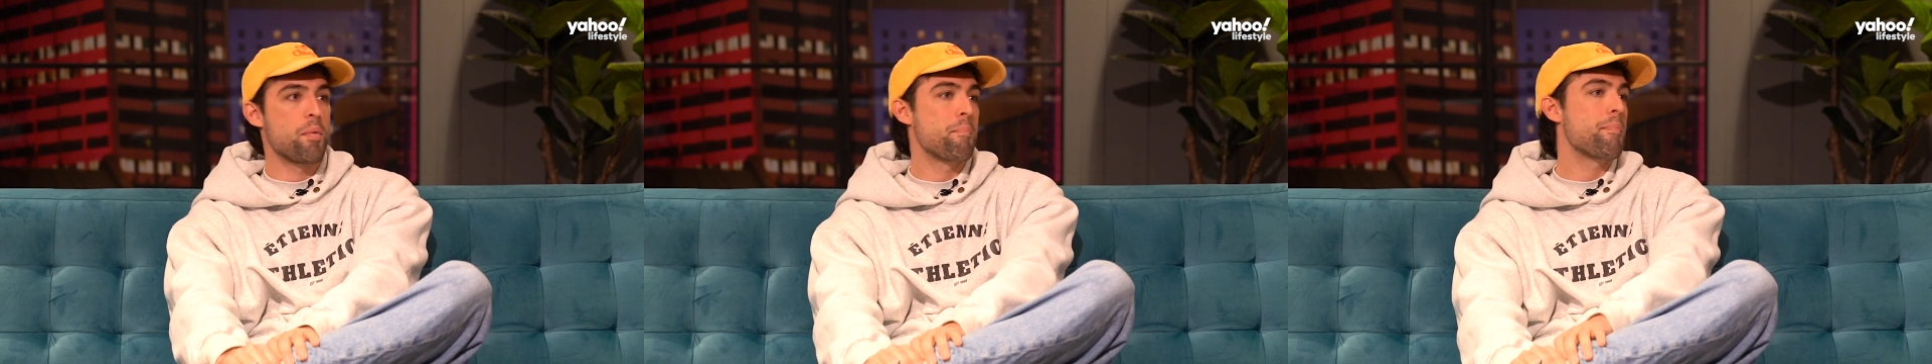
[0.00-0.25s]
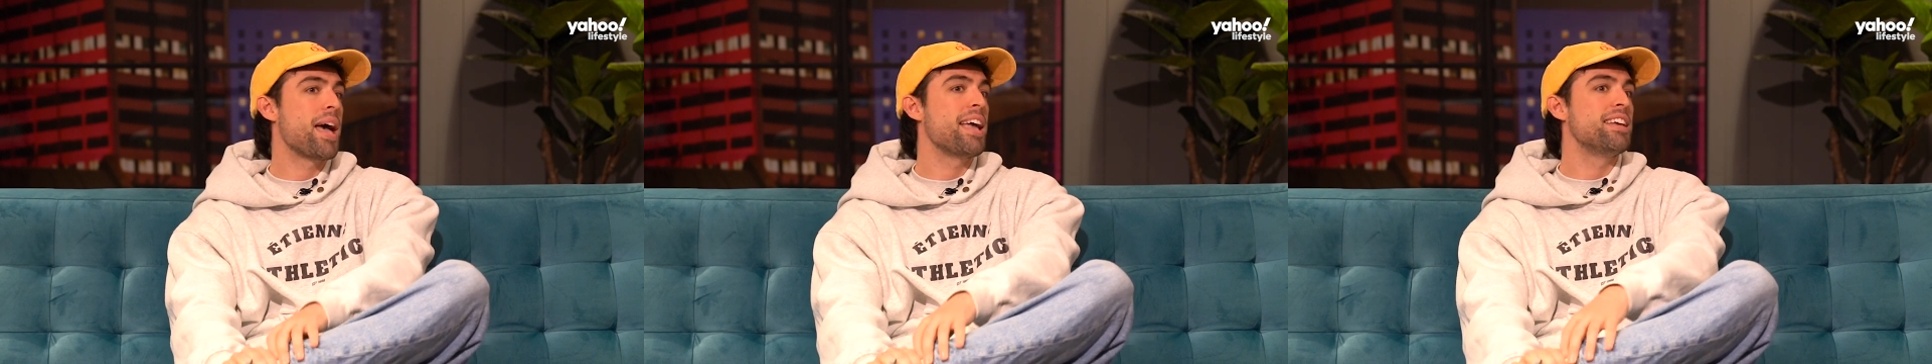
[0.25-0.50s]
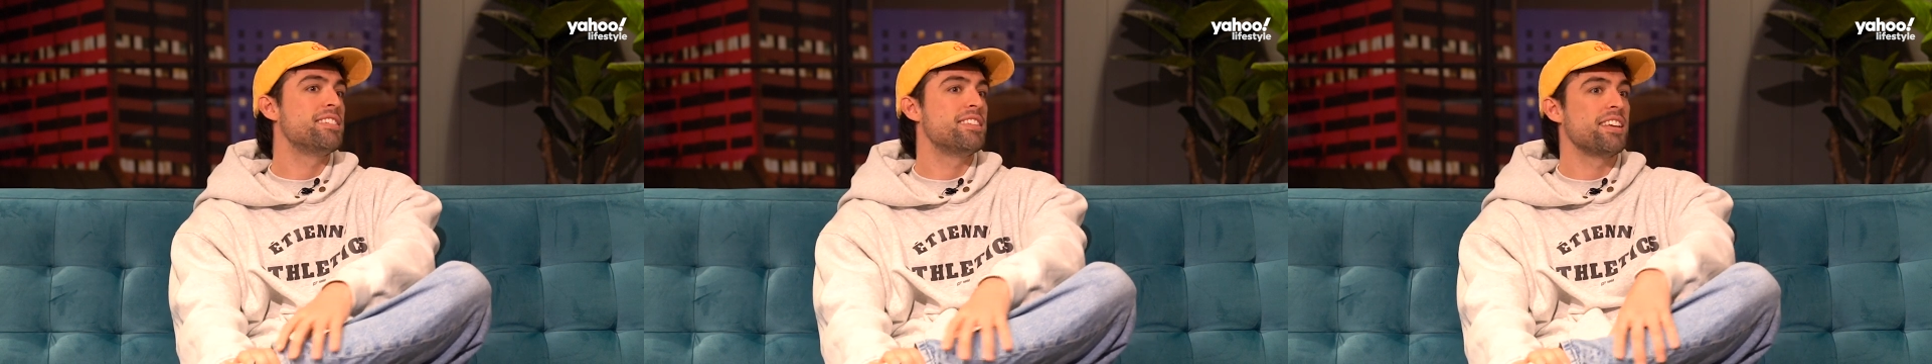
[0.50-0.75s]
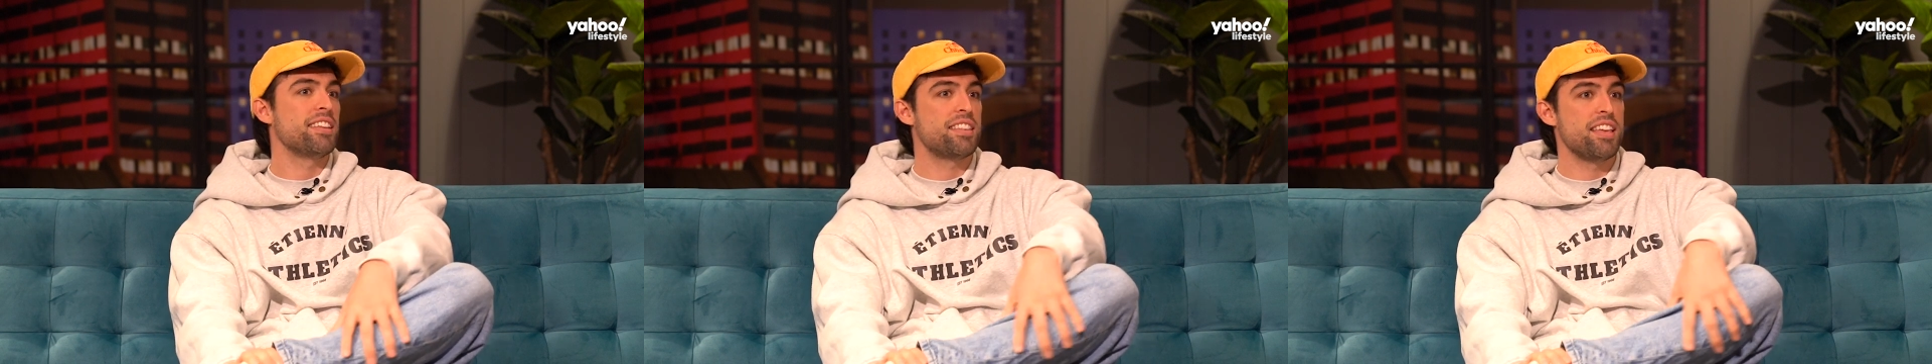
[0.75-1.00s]

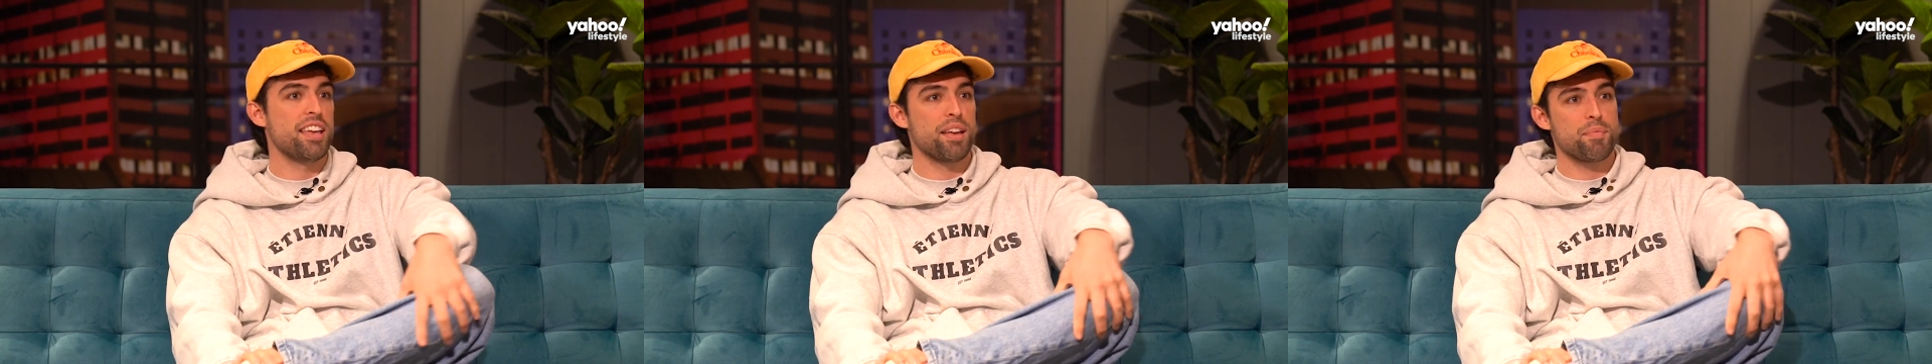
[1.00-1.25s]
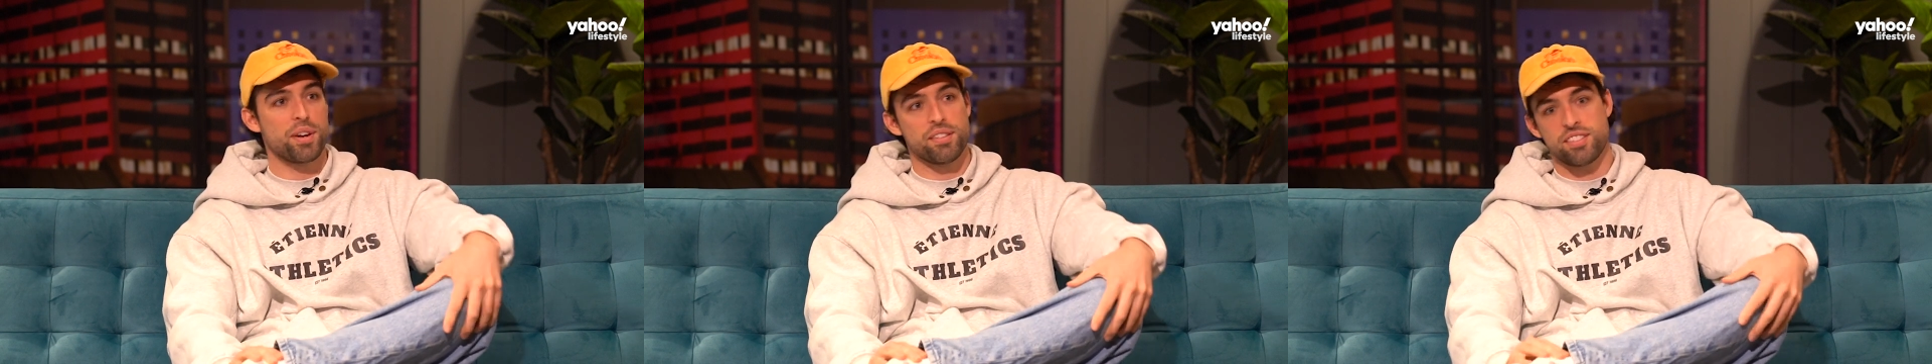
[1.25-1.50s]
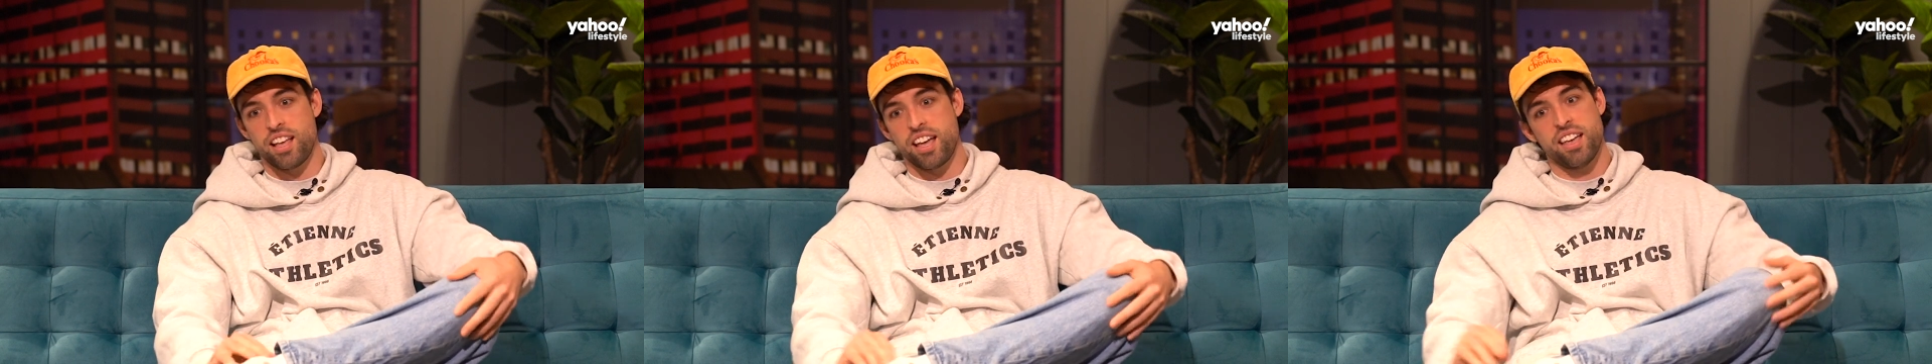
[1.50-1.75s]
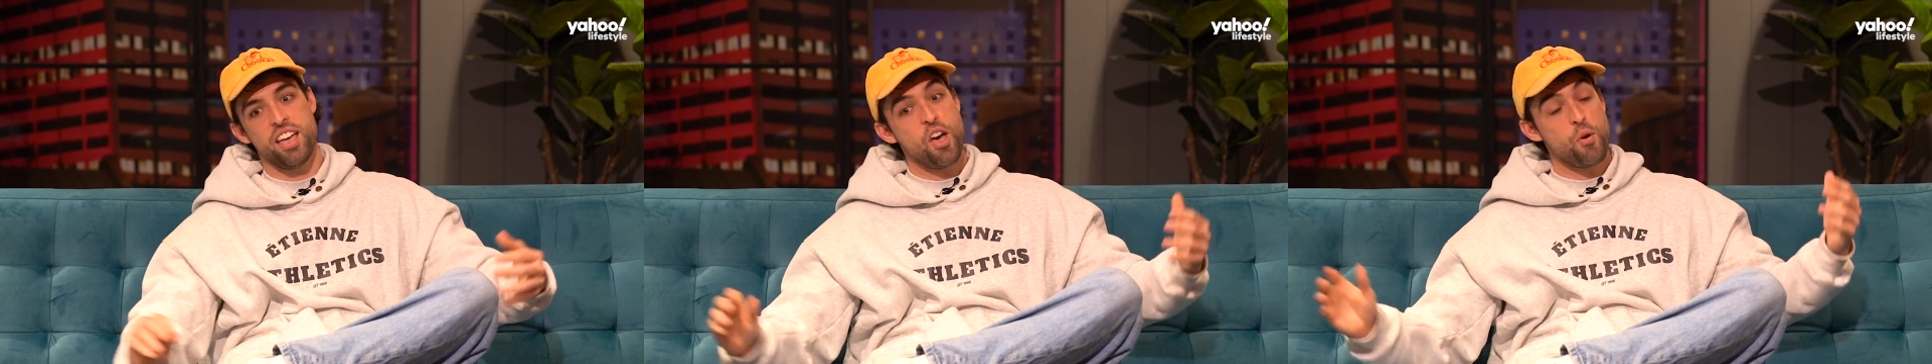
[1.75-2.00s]
amazing thing but it's
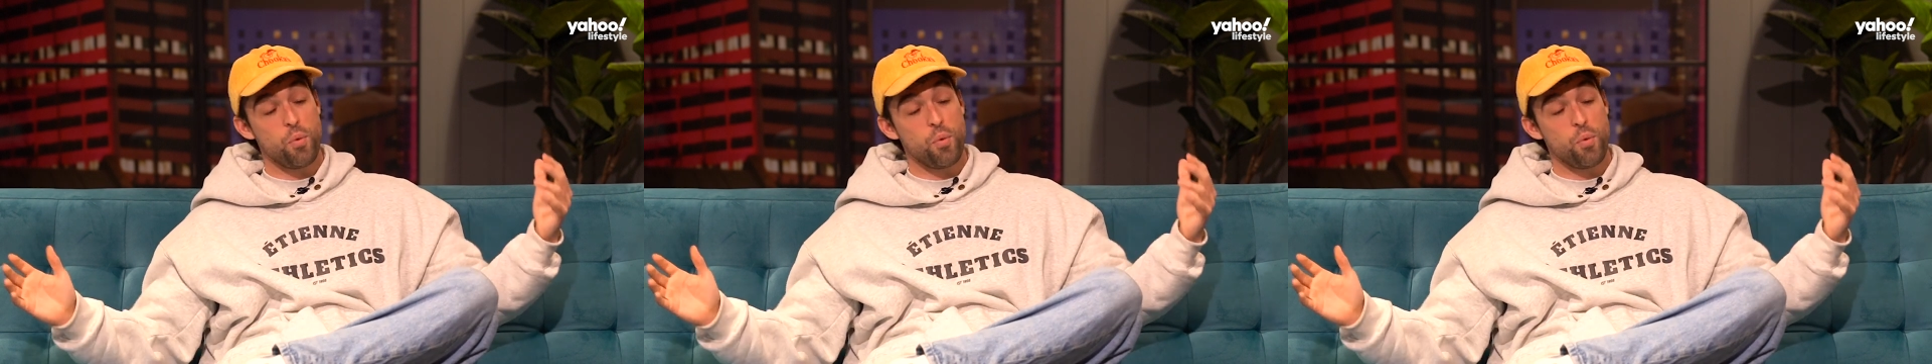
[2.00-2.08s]
like